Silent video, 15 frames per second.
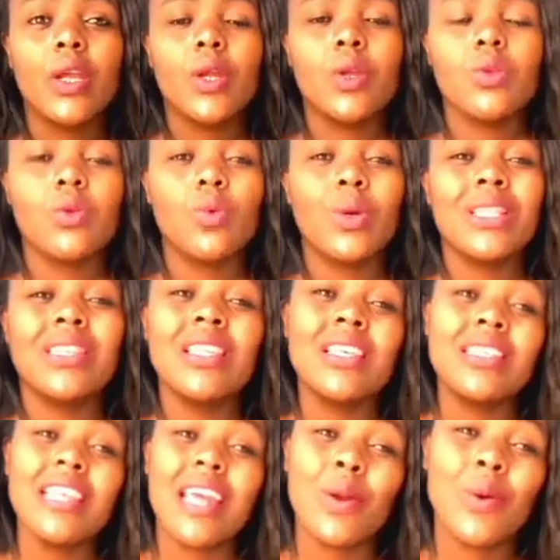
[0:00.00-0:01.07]
you know, when
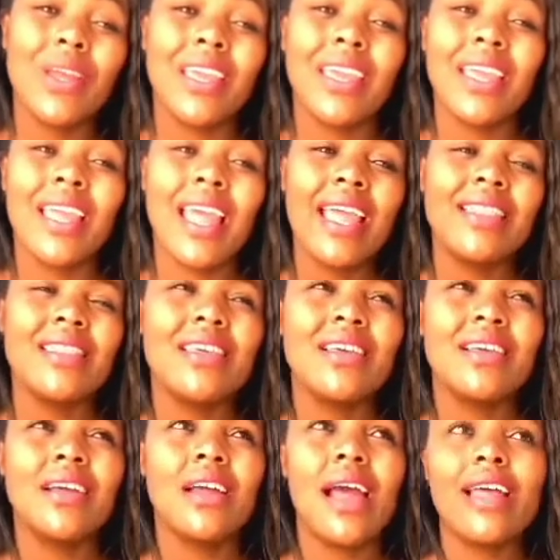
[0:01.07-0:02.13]
things are okay, I
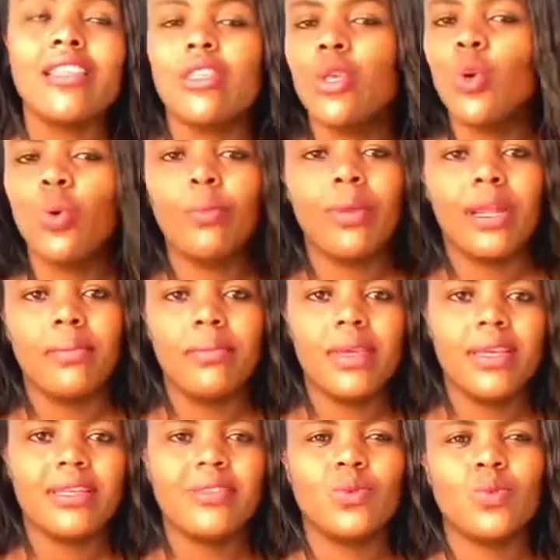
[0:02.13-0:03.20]
think as human
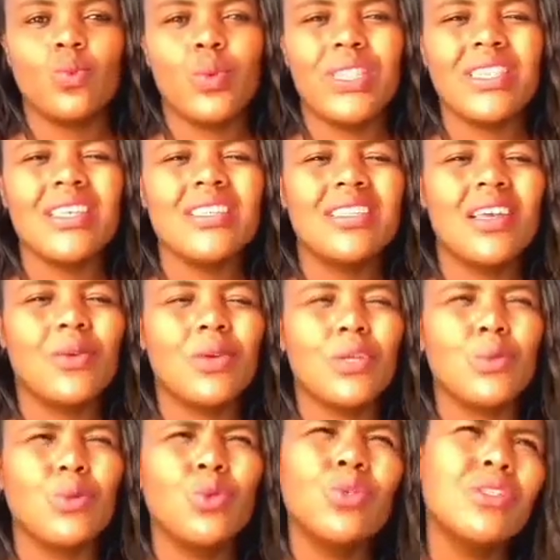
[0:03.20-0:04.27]
beings, when things are
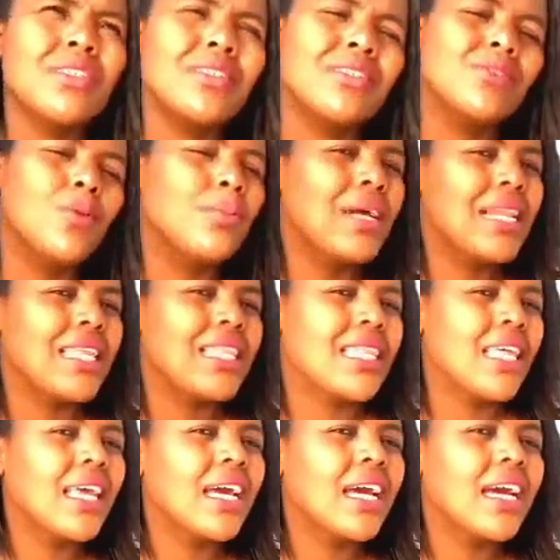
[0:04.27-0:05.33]
okay, we don't normally
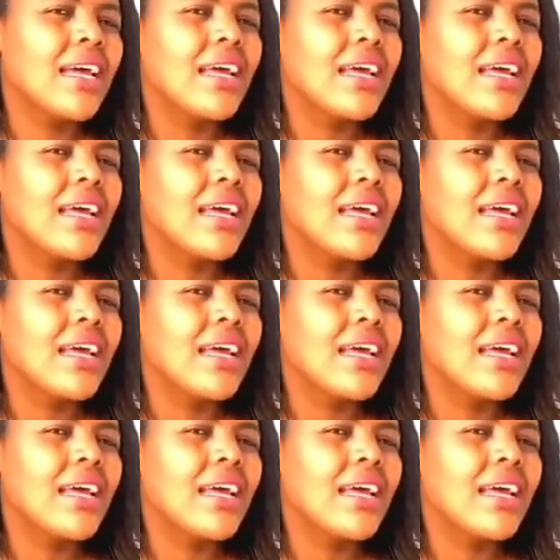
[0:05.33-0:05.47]
think